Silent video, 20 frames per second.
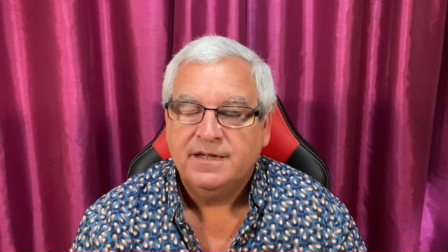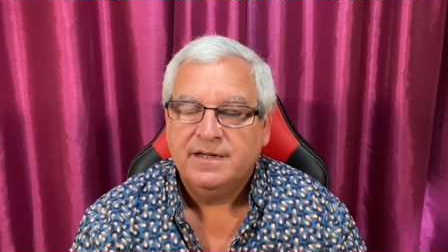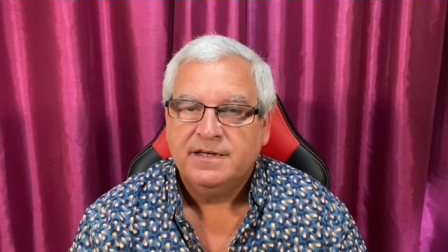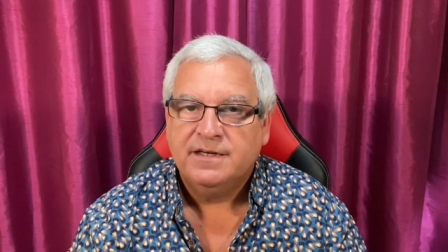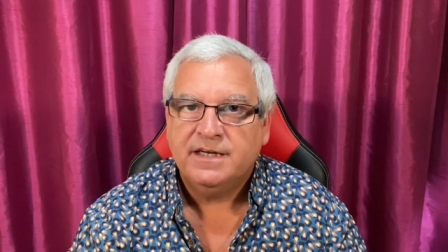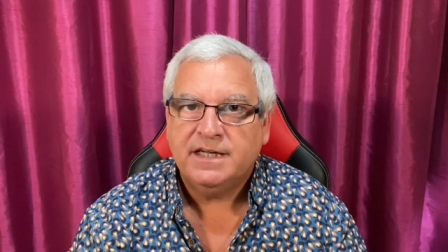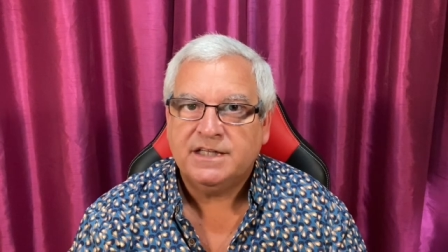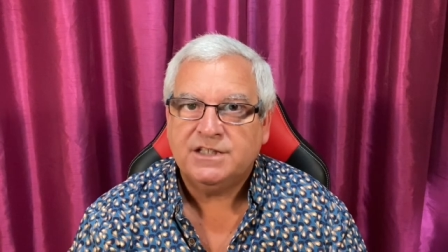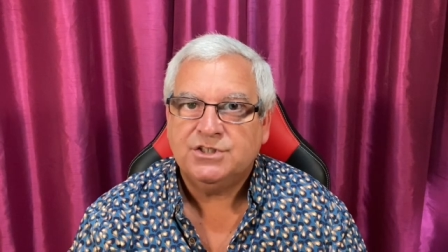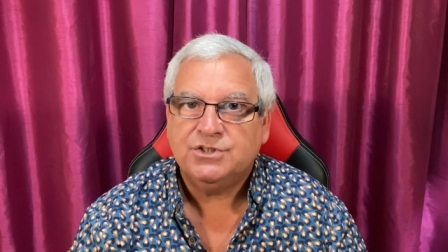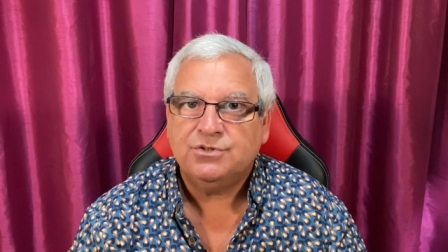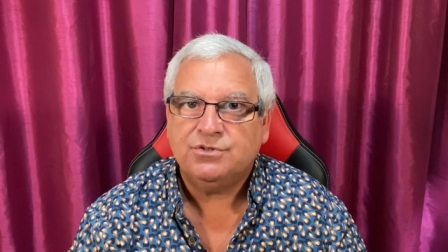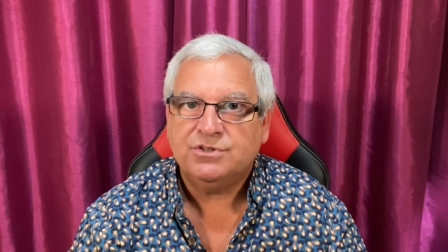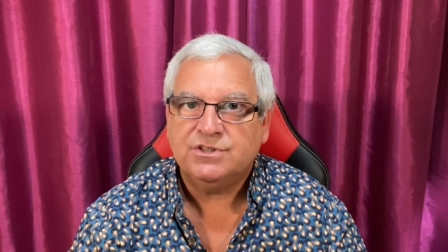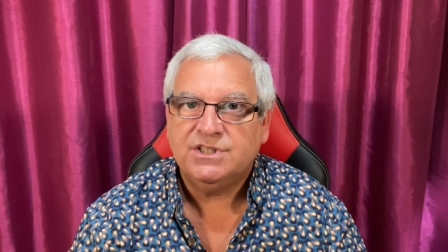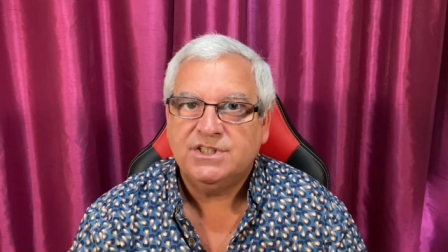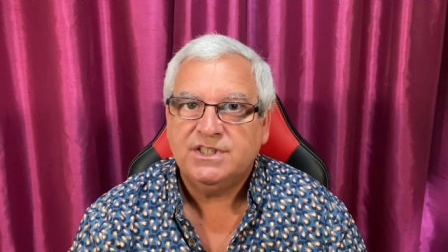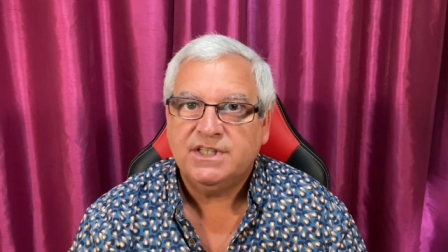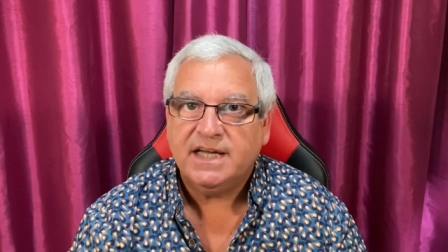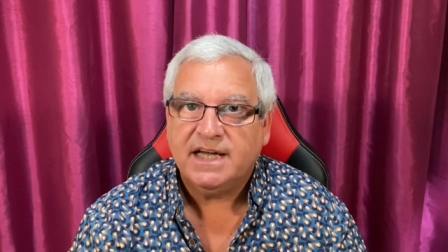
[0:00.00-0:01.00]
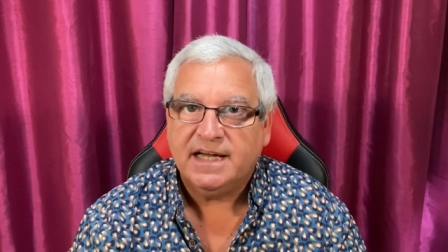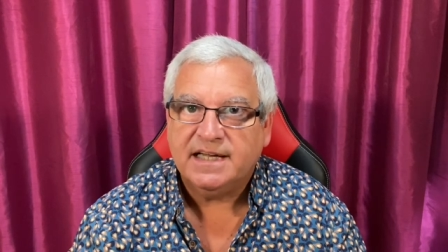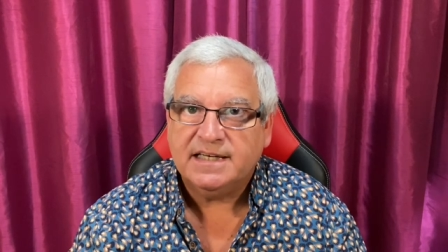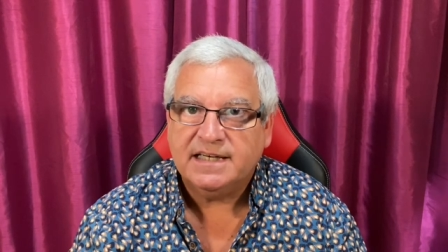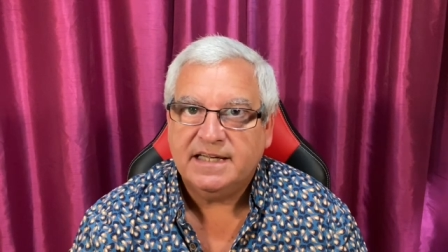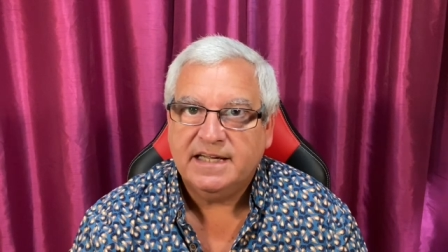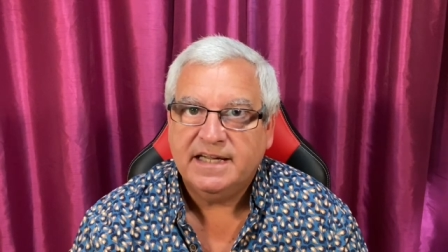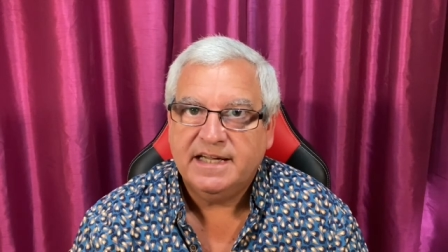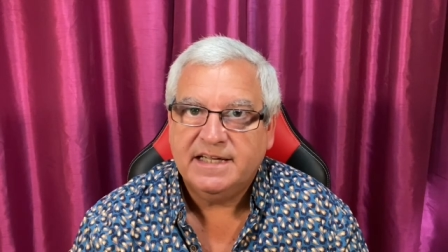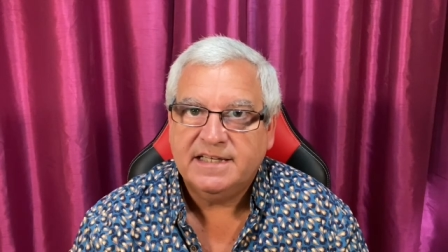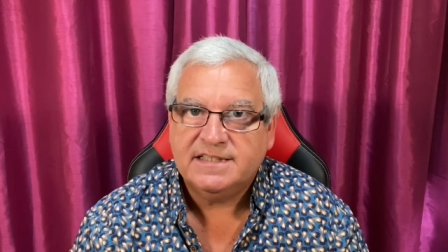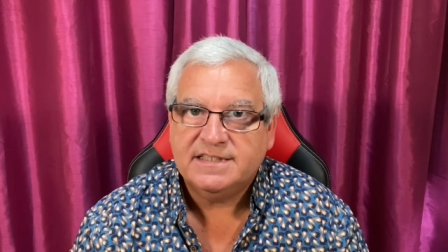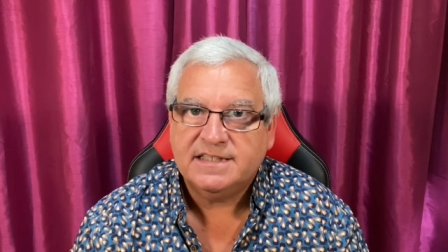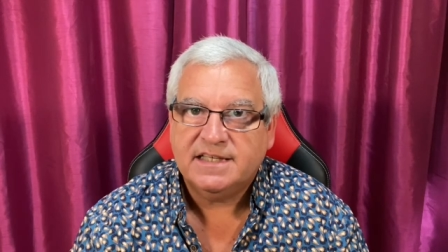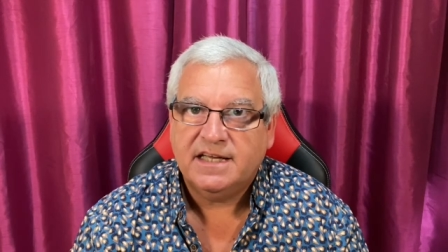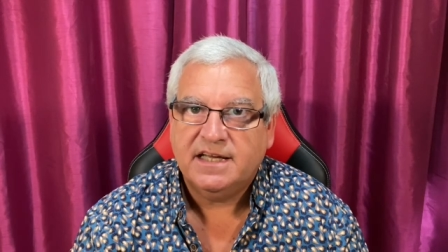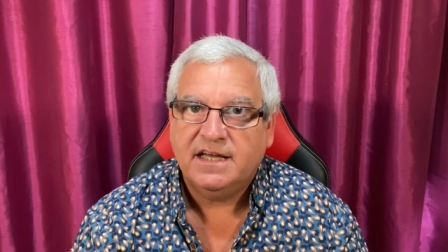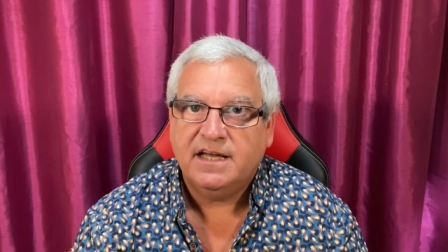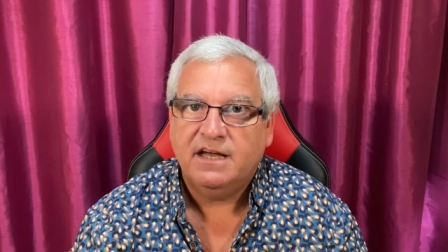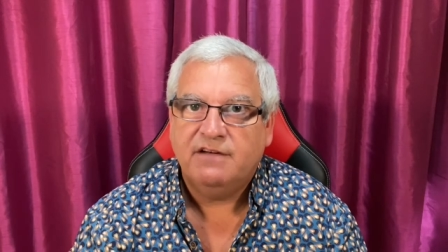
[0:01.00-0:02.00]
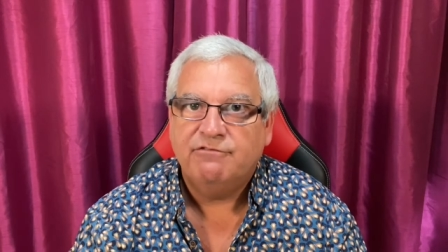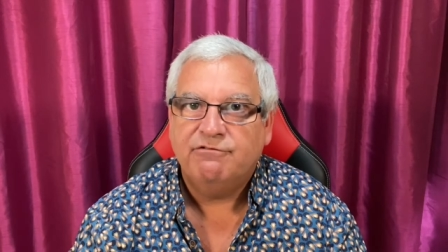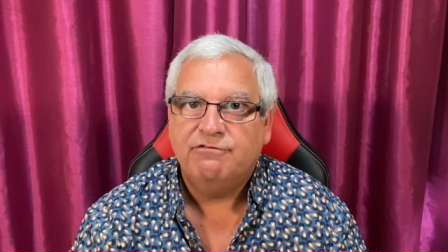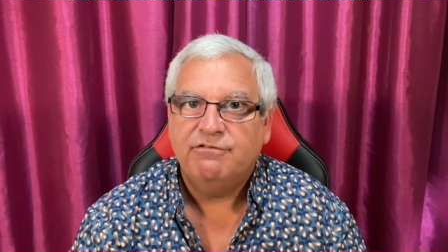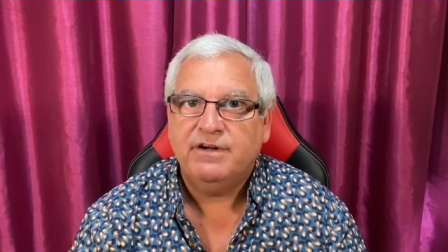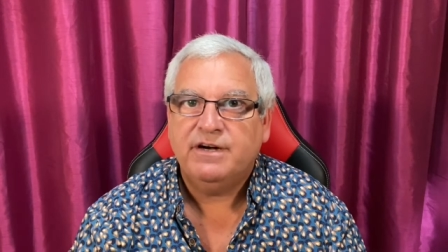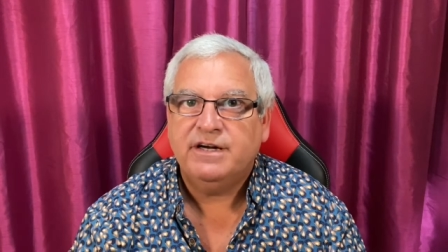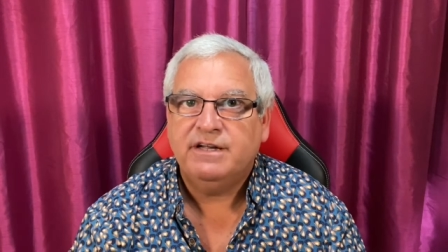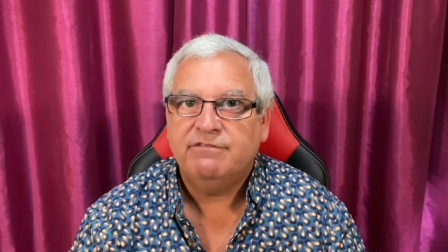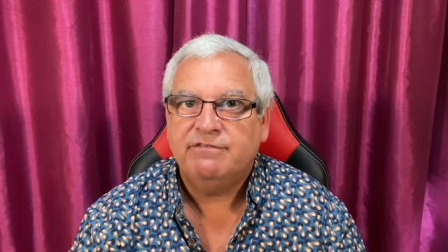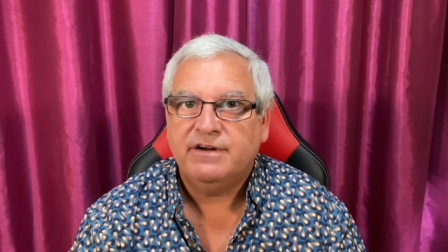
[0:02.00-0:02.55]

Next door to that is a very,